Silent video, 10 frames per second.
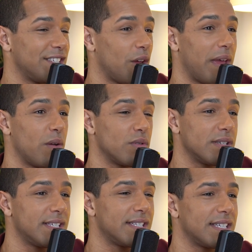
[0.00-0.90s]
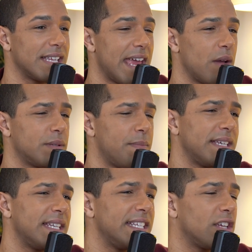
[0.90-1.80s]
so it was it was
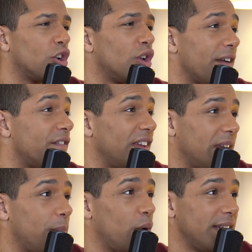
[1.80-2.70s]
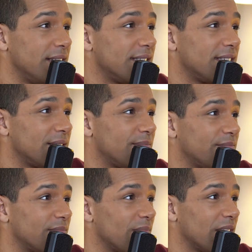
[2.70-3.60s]
basically done on like FINA points.
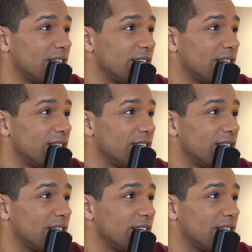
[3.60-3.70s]
Ah.